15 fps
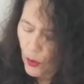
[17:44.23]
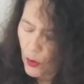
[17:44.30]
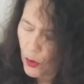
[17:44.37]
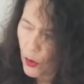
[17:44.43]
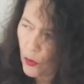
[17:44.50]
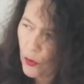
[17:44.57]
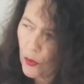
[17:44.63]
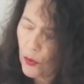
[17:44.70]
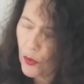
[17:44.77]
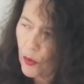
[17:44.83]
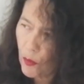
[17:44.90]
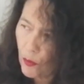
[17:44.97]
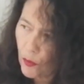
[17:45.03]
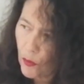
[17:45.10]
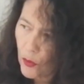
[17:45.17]
you
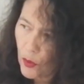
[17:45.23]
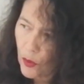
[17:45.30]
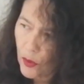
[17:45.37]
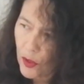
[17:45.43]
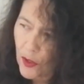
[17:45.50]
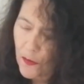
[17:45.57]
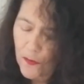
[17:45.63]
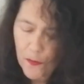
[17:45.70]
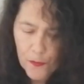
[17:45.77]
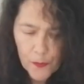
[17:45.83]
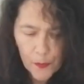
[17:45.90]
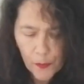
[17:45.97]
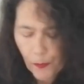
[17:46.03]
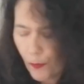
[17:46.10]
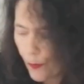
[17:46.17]
could have
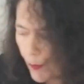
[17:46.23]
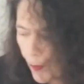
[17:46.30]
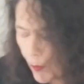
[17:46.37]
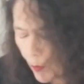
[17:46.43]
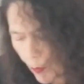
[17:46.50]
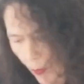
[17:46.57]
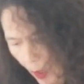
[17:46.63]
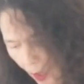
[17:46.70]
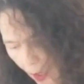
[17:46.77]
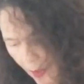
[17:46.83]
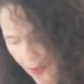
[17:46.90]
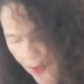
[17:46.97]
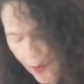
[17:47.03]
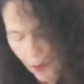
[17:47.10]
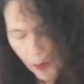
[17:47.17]

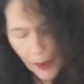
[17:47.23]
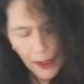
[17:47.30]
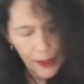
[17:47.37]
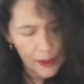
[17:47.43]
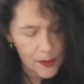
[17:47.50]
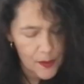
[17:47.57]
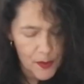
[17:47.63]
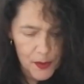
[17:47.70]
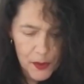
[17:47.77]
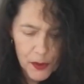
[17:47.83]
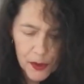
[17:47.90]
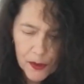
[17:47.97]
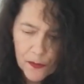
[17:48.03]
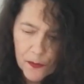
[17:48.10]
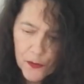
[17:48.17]
had some plans, you
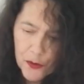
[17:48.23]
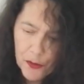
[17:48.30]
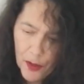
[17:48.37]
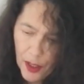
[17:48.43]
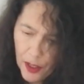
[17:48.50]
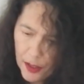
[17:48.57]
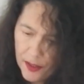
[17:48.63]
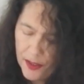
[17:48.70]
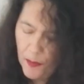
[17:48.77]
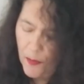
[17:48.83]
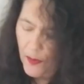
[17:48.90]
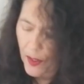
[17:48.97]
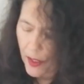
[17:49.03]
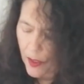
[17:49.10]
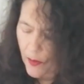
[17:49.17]
could have tried some
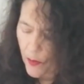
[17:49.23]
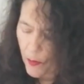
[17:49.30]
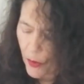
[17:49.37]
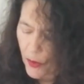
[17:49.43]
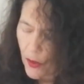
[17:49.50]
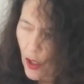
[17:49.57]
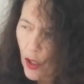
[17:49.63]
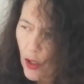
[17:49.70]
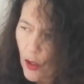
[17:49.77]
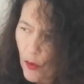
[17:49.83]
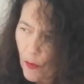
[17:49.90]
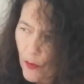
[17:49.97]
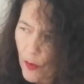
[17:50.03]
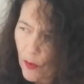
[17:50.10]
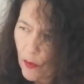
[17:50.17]
things, but
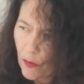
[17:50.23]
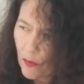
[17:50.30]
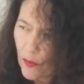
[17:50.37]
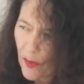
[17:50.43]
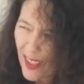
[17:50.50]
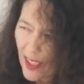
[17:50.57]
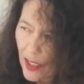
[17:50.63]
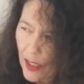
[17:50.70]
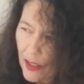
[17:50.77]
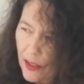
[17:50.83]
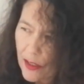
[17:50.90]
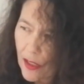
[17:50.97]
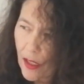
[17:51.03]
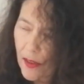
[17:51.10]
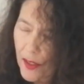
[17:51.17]

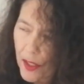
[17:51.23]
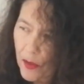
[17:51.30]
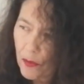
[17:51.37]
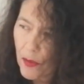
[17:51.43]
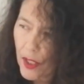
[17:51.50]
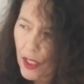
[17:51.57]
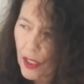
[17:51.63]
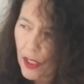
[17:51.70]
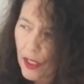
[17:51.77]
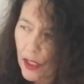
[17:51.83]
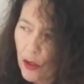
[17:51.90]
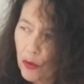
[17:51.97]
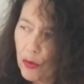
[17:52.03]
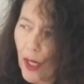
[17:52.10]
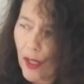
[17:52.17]
nothing really
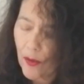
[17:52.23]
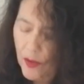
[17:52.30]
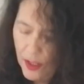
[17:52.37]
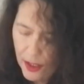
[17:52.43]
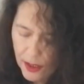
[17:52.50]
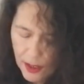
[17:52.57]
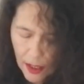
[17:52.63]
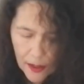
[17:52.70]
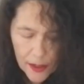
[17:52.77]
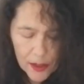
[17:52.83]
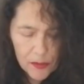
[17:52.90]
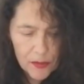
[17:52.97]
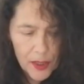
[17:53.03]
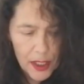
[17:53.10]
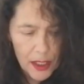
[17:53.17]
grounded,
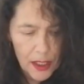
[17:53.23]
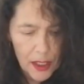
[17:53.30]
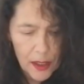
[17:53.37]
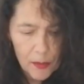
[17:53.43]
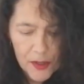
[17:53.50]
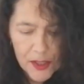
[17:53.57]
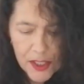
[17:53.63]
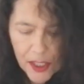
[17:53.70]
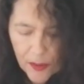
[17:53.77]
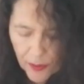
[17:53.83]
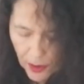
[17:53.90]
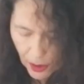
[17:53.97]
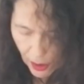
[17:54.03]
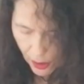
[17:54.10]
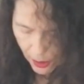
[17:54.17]
nothing really
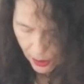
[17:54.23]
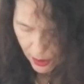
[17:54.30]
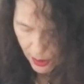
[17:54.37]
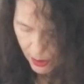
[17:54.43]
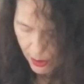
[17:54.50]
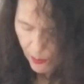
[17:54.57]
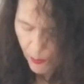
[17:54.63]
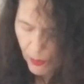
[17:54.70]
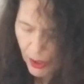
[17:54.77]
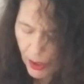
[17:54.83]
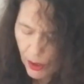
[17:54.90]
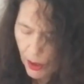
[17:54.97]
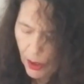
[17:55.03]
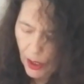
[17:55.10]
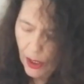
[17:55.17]
materialized.
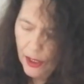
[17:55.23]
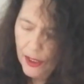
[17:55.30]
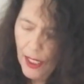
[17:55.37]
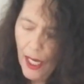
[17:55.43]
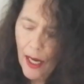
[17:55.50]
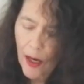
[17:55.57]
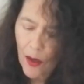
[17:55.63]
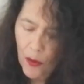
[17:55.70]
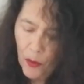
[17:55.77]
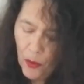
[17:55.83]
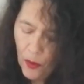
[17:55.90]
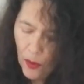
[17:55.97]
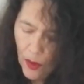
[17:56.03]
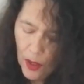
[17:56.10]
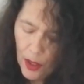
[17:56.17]
And
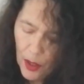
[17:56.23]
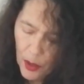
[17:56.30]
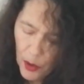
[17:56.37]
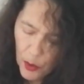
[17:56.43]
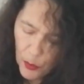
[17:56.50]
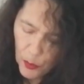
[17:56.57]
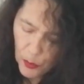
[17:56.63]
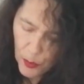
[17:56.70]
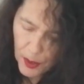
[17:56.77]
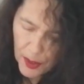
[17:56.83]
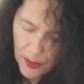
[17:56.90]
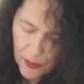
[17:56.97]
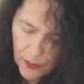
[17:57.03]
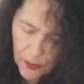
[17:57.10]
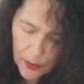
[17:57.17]
now
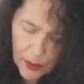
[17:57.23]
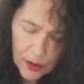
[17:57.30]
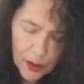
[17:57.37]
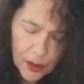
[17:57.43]
with